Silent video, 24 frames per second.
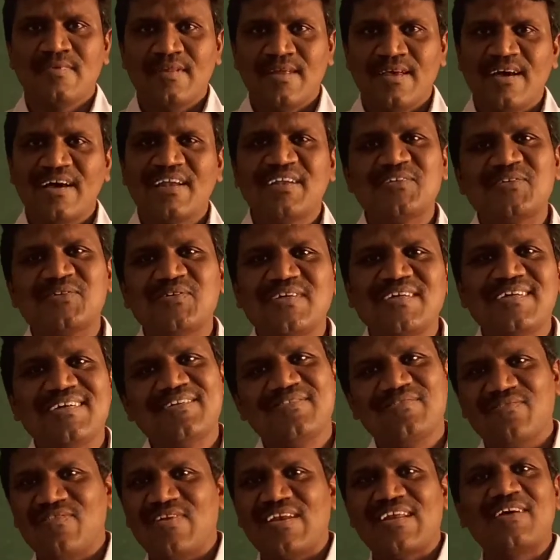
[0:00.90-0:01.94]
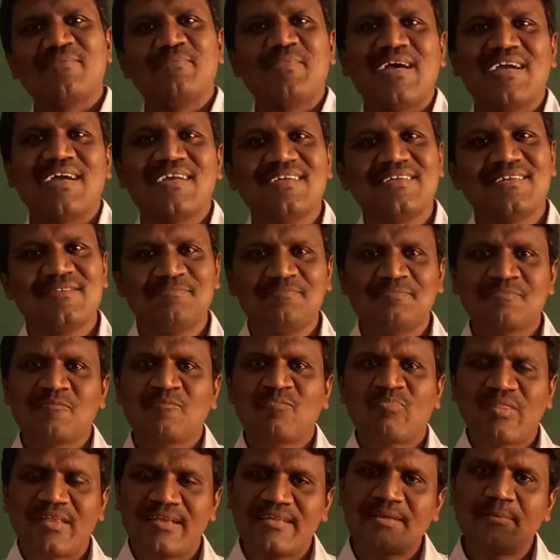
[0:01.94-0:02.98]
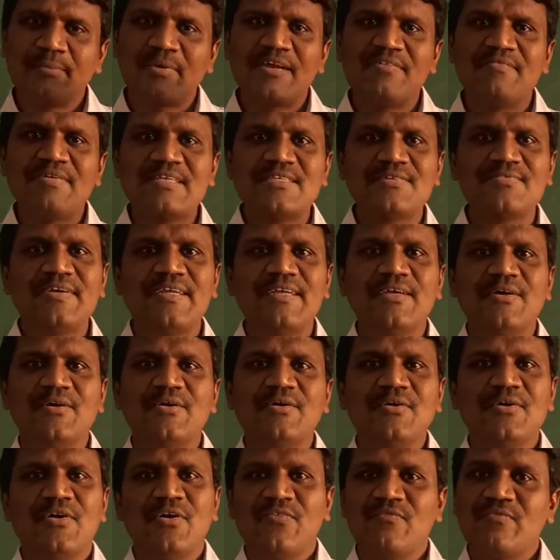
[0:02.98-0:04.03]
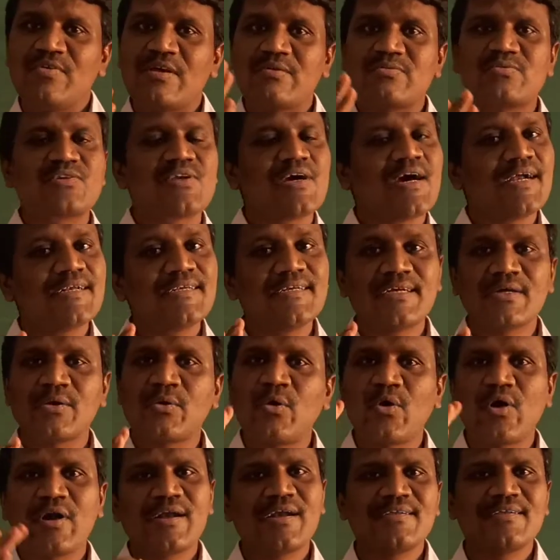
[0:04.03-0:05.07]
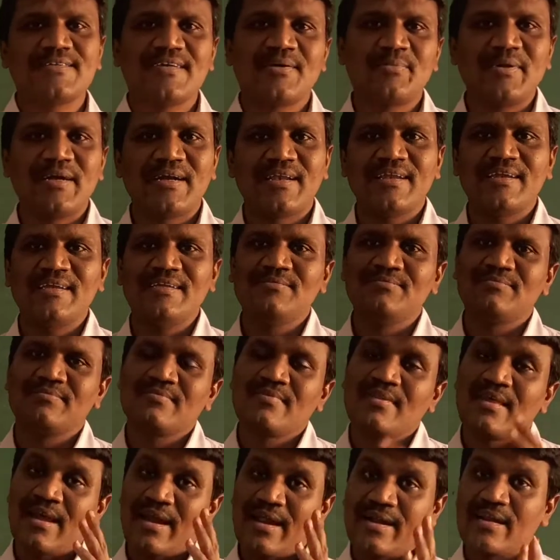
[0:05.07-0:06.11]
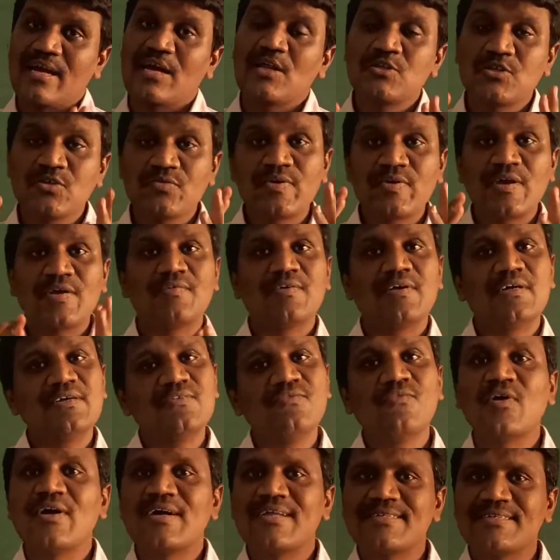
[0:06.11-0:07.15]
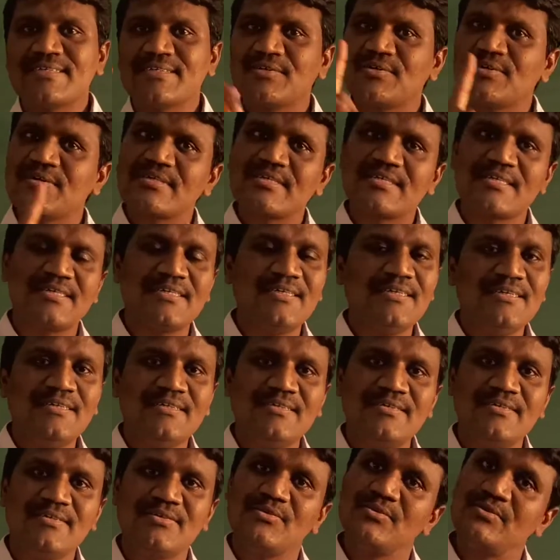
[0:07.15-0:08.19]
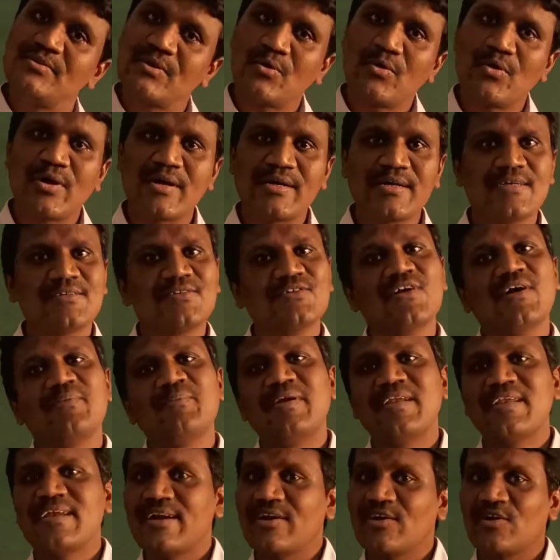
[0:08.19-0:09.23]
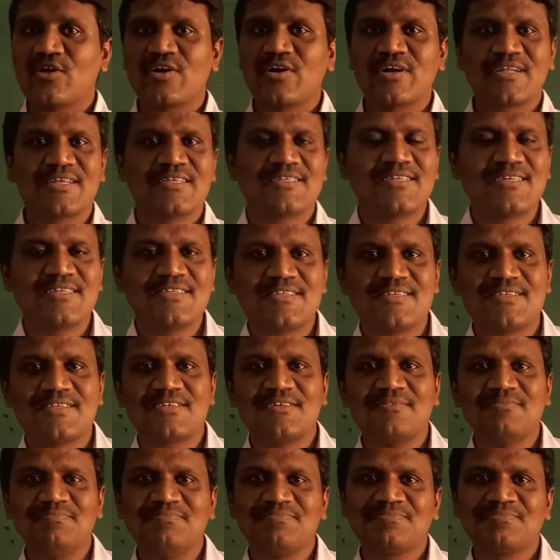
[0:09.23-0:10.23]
Hello student, welcome back. In the previous video we have started coordinate geometry and also we have learned what is introduction to the coordinate geometry and Cartesian system